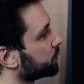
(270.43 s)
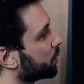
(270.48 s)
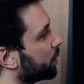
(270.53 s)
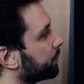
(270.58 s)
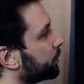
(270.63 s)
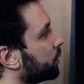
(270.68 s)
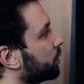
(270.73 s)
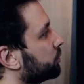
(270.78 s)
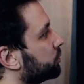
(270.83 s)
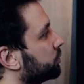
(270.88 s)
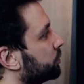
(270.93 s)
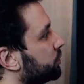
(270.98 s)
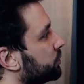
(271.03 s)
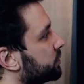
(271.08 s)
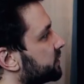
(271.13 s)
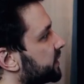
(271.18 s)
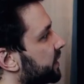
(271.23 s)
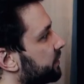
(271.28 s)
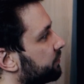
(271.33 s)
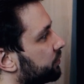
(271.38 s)
So I'm going to
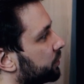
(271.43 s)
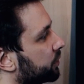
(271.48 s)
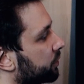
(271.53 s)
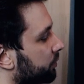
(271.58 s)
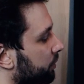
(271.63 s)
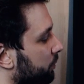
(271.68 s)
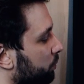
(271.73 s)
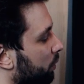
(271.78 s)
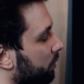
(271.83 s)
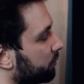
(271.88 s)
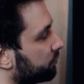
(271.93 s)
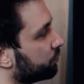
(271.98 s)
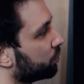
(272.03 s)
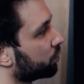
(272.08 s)
use same fingering, 1, 4